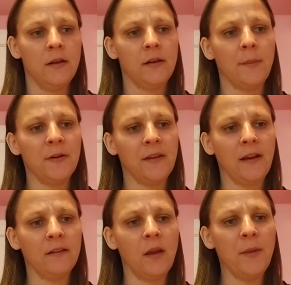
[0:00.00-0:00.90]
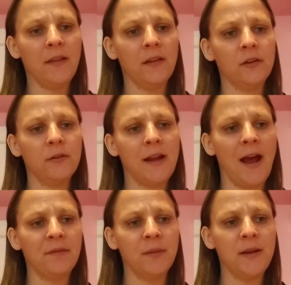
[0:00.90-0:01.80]
Number six on my list would
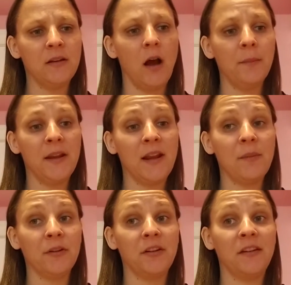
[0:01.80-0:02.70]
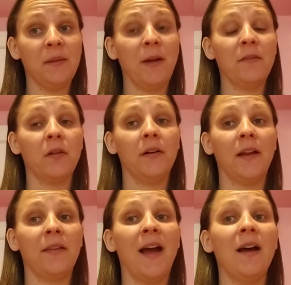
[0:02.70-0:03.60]
have to be not being able to see my floor.
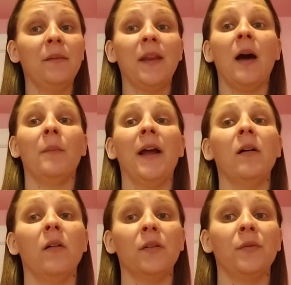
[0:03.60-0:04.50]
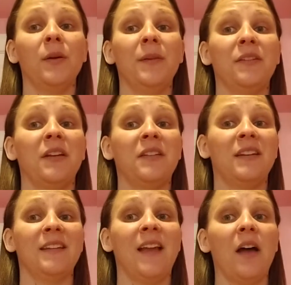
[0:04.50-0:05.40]
Now my old room is just a
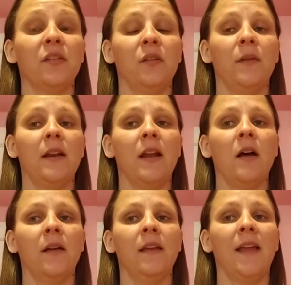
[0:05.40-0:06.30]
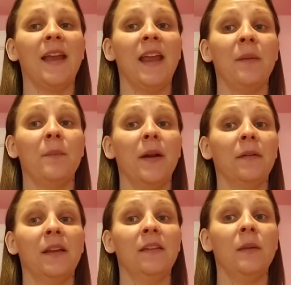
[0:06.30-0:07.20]
disaster right now because I can
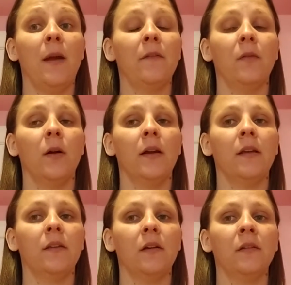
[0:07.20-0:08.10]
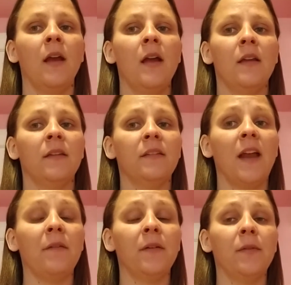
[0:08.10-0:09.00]
barely see my floor because there's
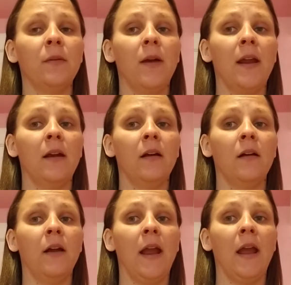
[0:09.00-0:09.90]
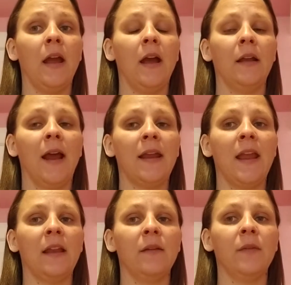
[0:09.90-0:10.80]
stuff everywhere and I
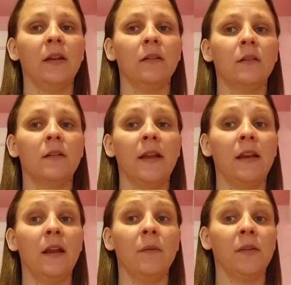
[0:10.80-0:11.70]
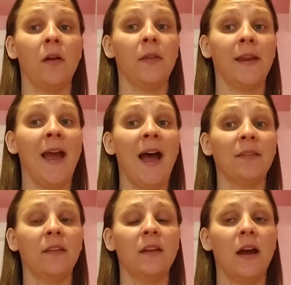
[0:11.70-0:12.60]
can't even clean it with all the
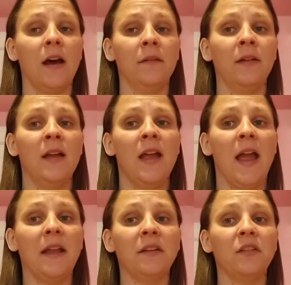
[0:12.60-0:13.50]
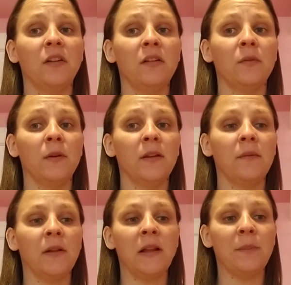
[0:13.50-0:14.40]
cat stuff. And it's just really,
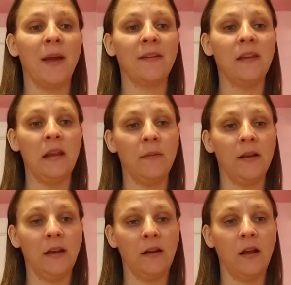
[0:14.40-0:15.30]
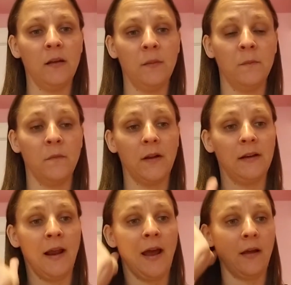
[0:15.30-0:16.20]
really messy with
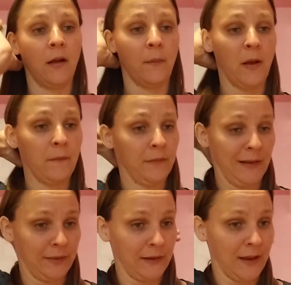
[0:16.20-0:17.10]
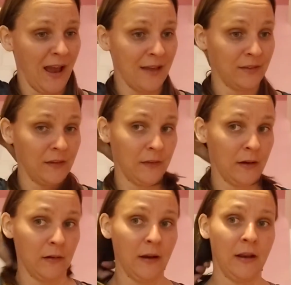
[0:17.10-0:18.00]
the cats in
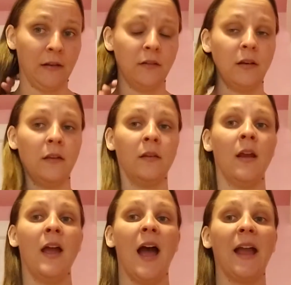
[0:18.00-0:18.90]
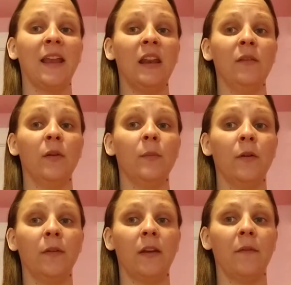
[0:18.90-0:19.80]
there. And it's just, I can't even
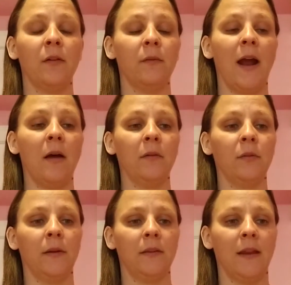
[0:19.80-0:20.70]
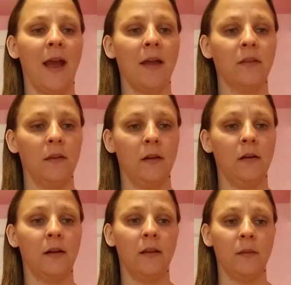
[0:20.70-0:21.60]
move stuff around with the cats in
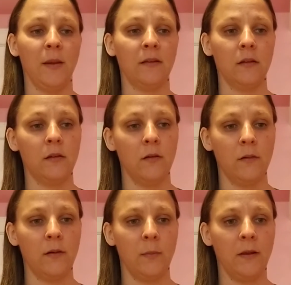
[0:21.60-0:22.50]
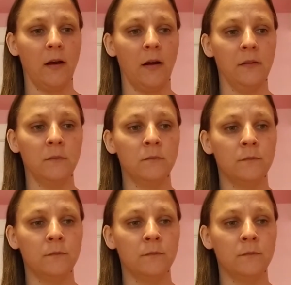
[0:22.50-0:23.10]
there because it makes it so incredibly hard.